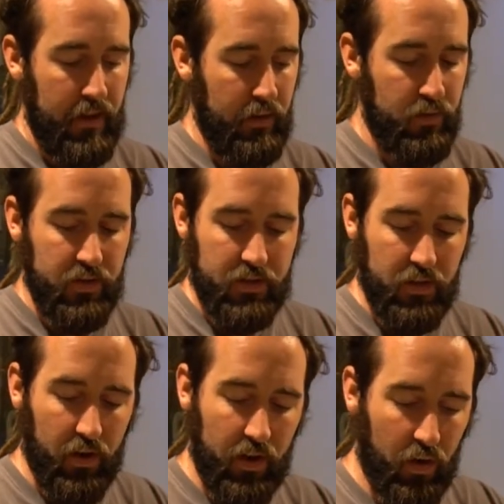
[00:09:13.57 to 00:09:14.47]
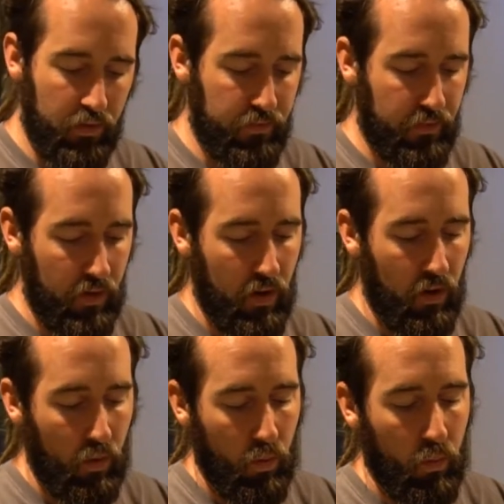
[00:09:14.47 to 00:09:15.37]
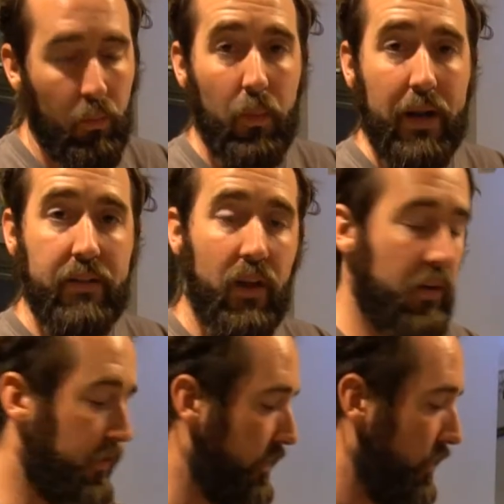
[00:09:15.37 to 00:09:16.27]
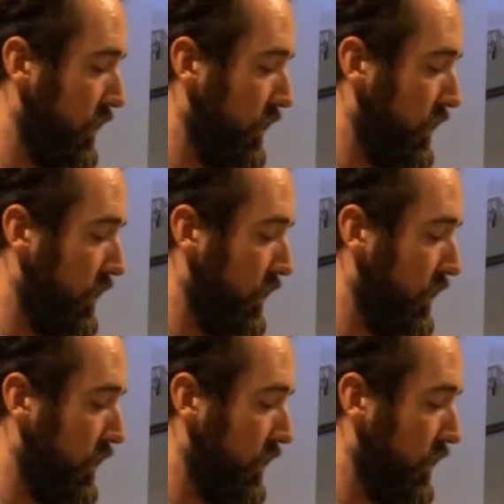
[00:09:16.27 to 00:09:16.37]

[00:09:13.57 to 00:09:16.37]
it will just die off, or when it does